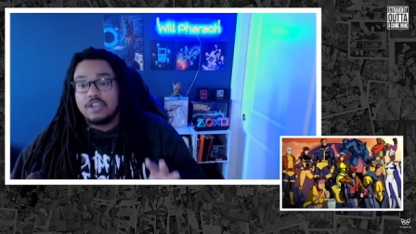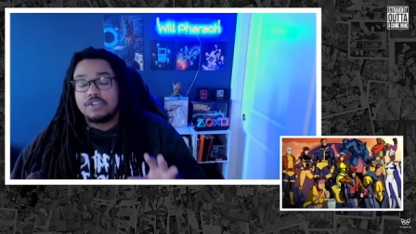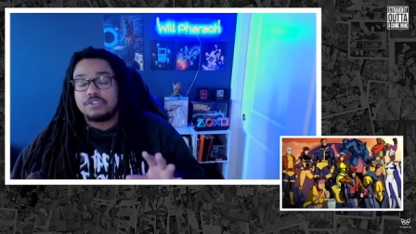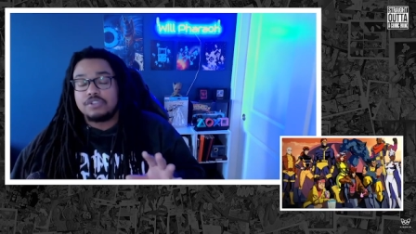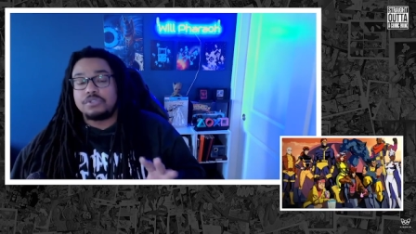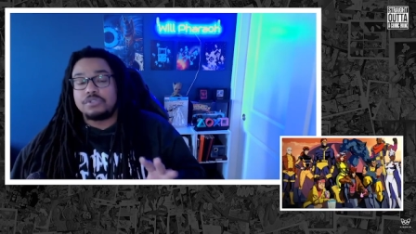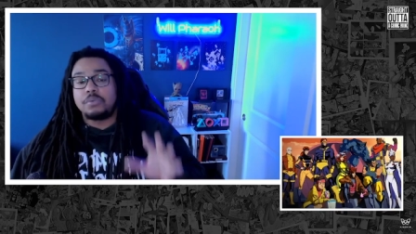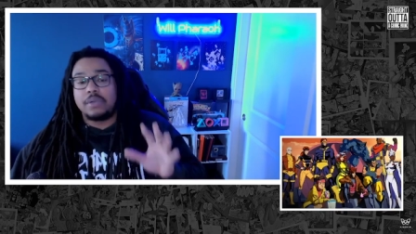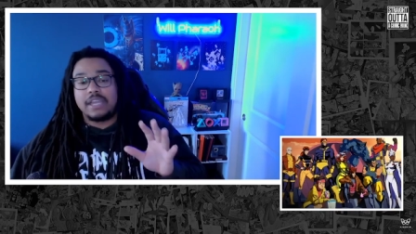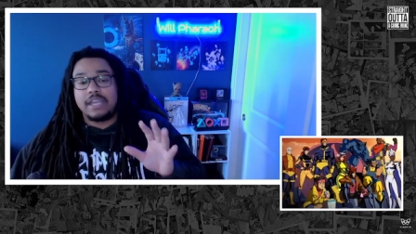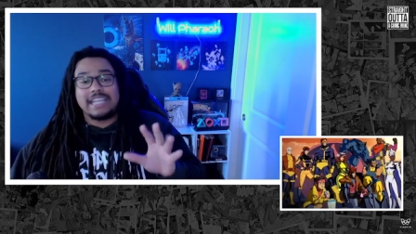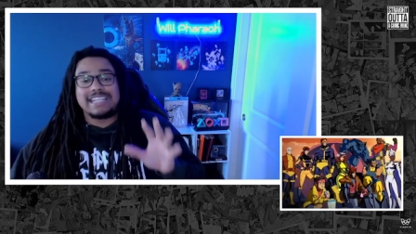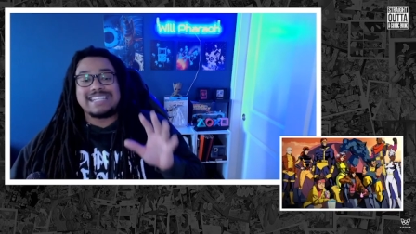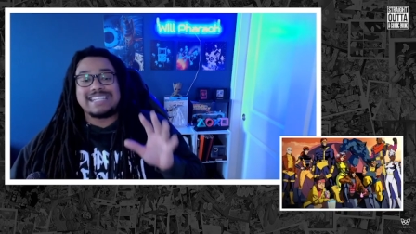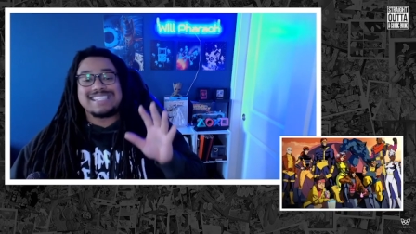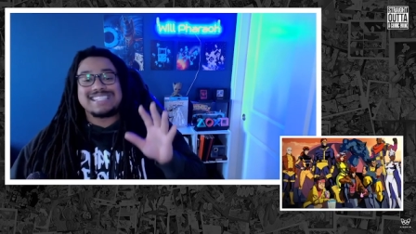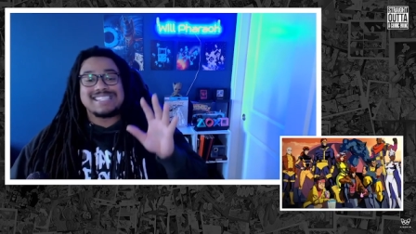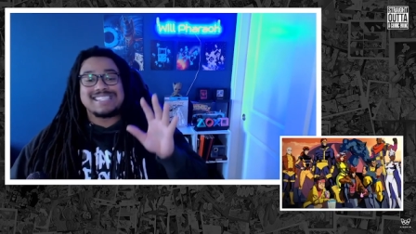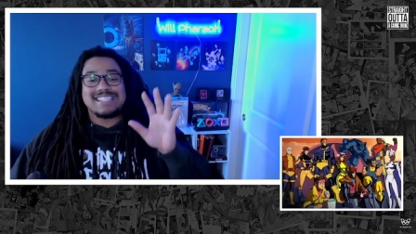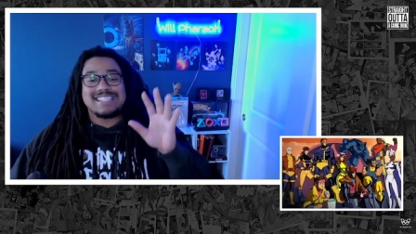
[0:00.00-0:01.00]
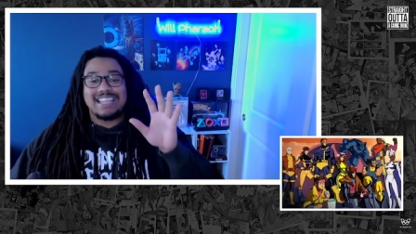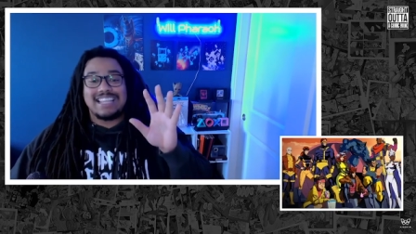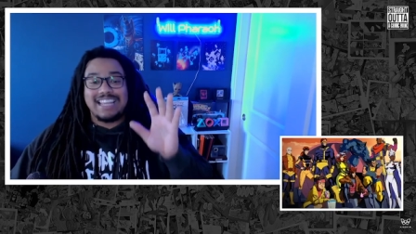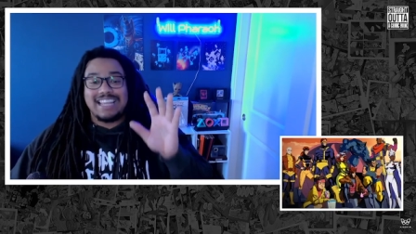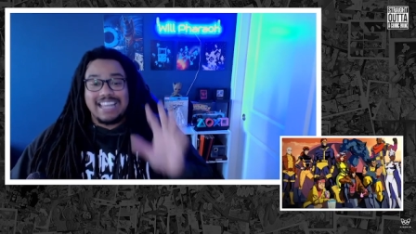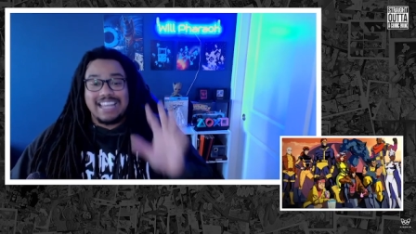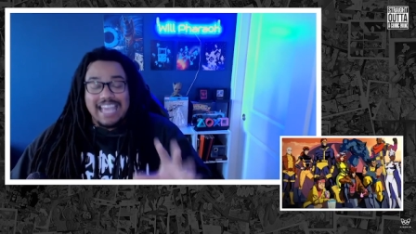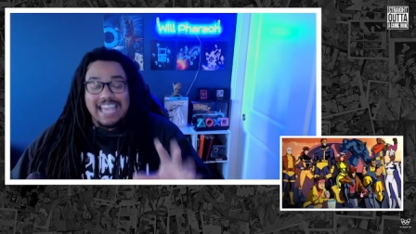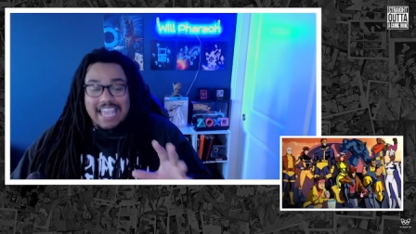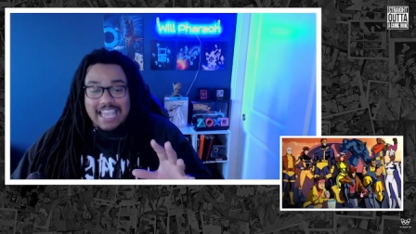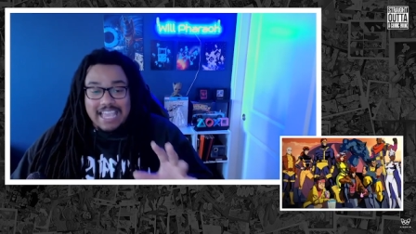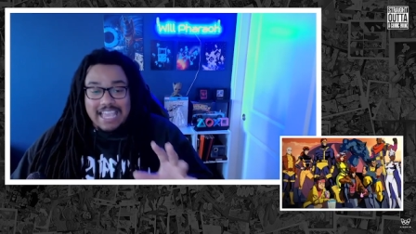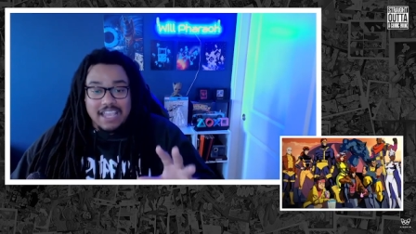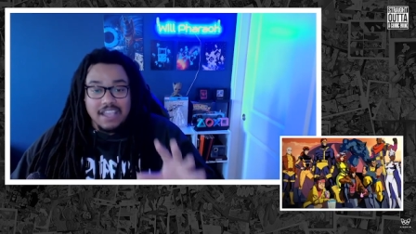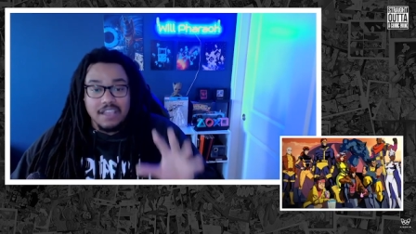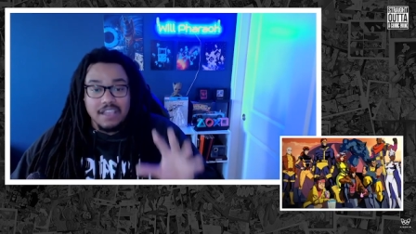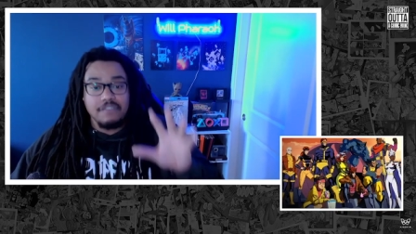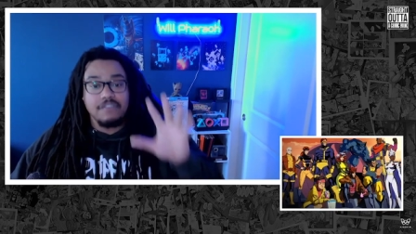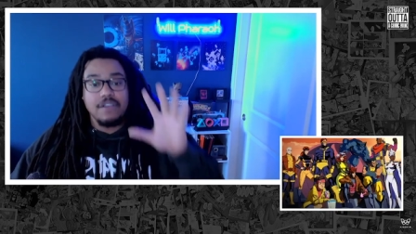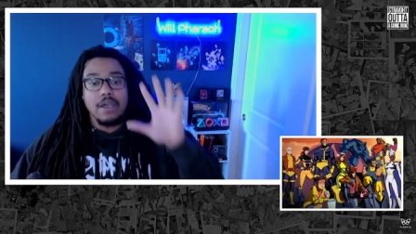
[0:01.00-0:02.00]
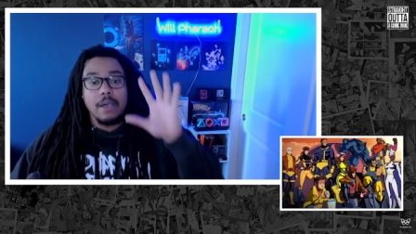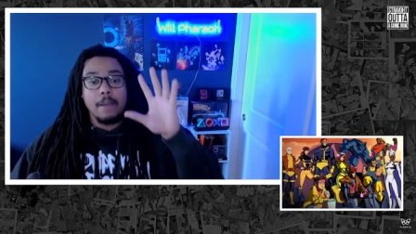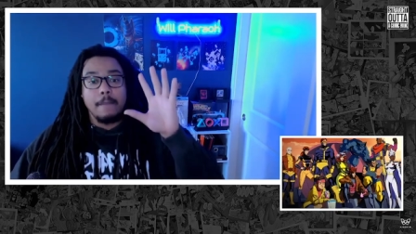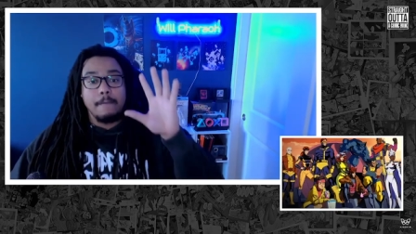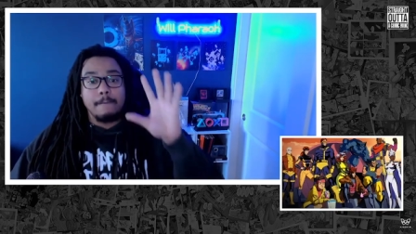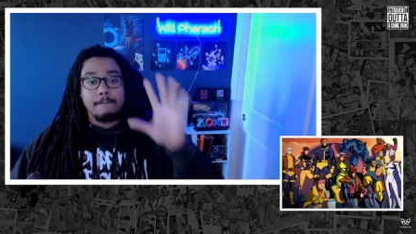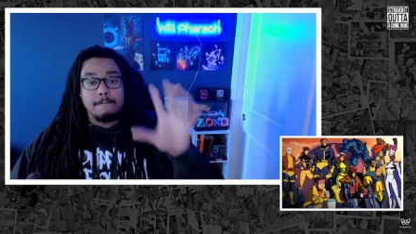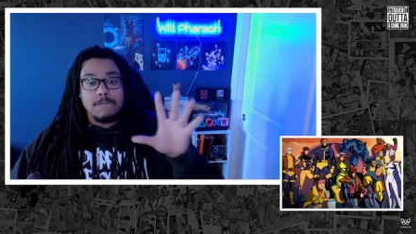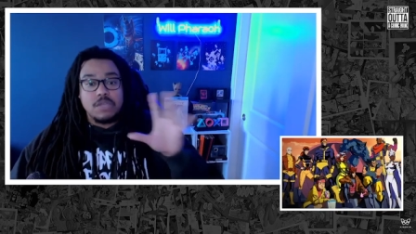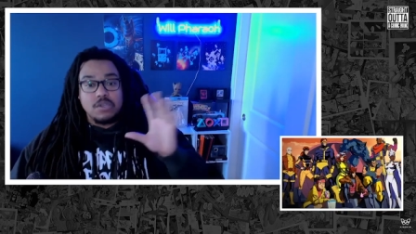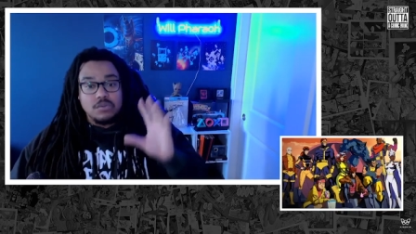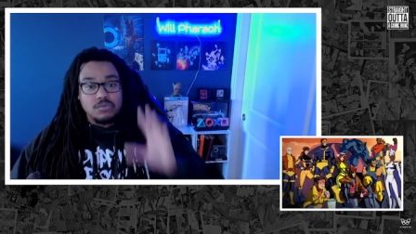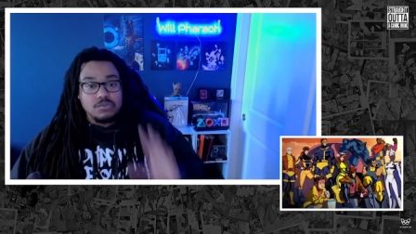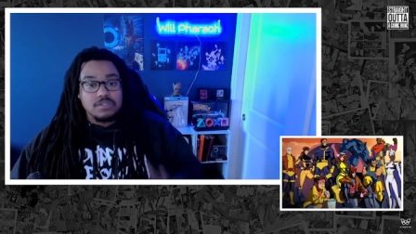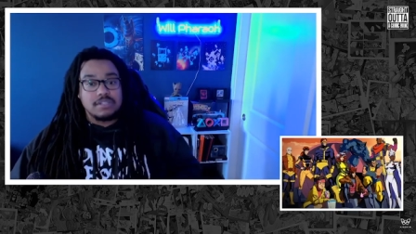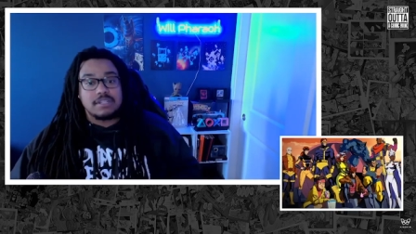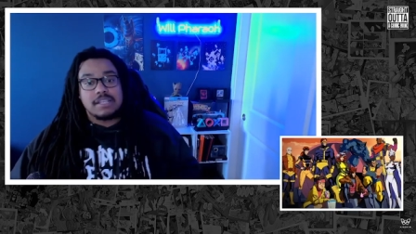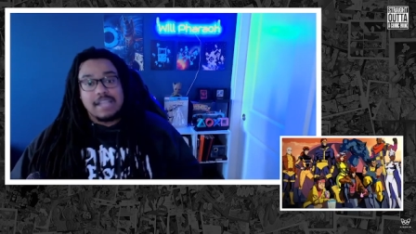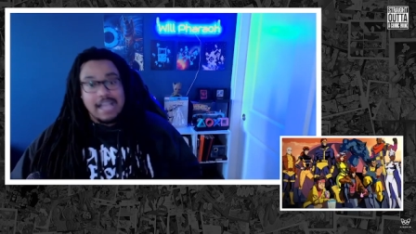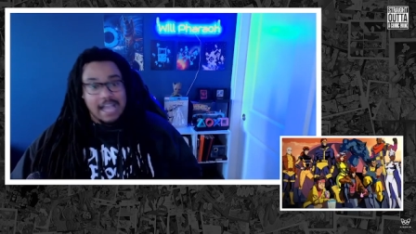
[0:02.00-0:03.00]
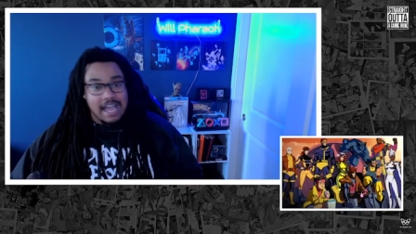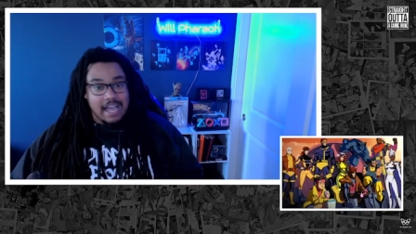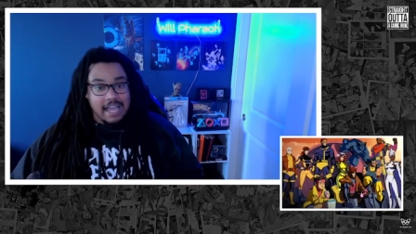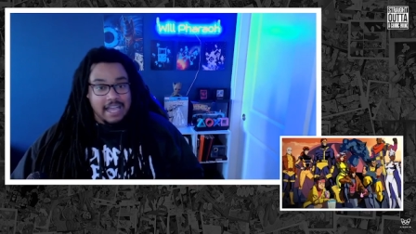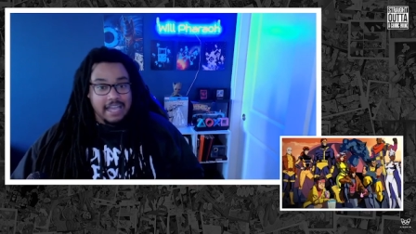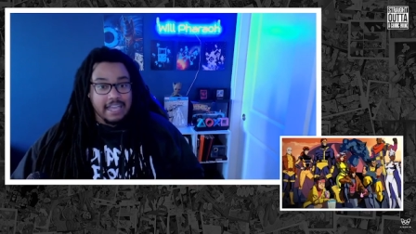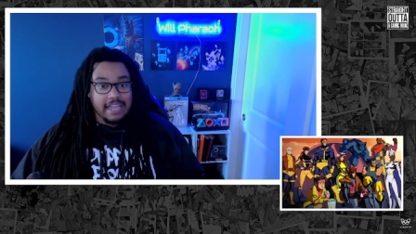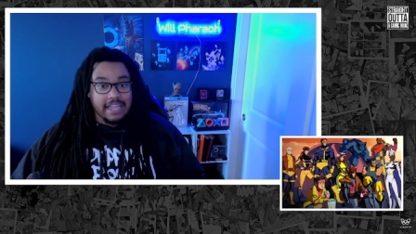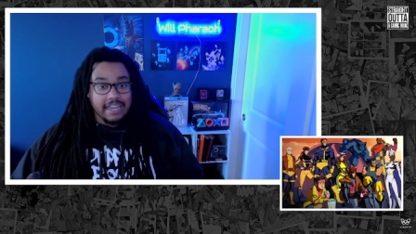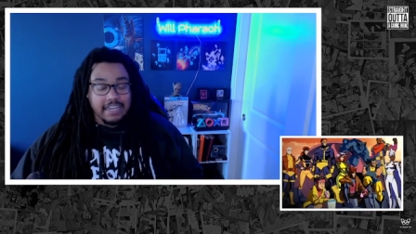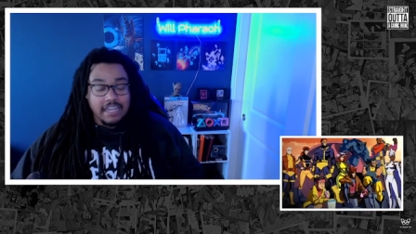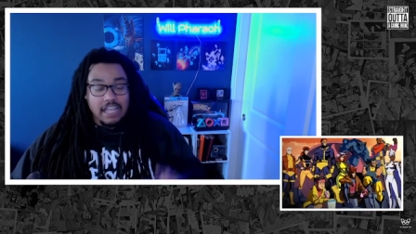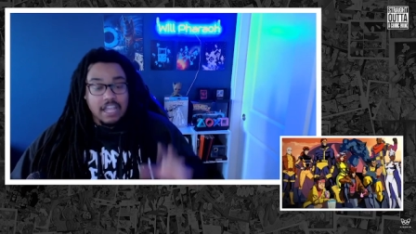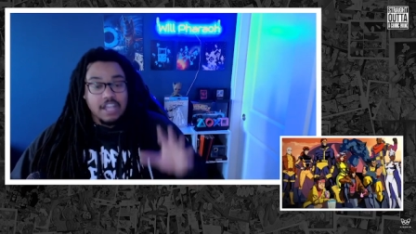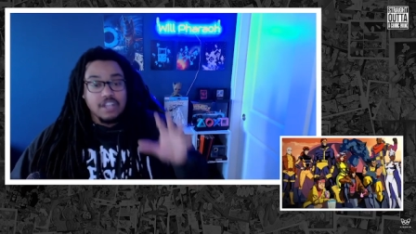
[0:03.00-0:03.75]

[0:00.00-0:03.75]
to enslave mutant kind,